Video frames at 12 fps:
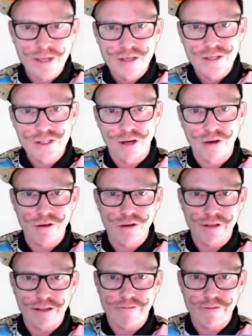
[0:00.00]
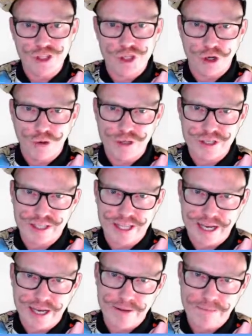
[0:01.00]
So if its shoulder's
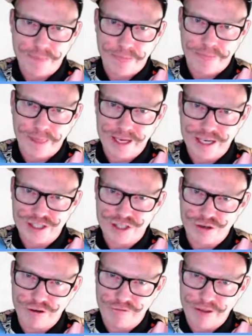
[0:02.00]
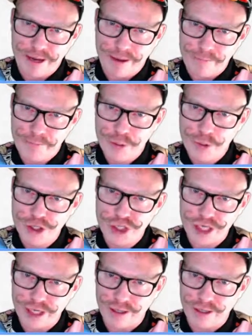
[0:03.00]
there and it's sort of like
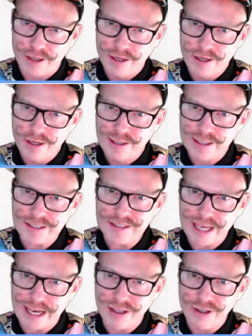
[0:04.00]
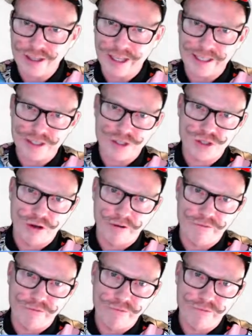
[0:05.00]
pushing, doesn't that look like it's sort of,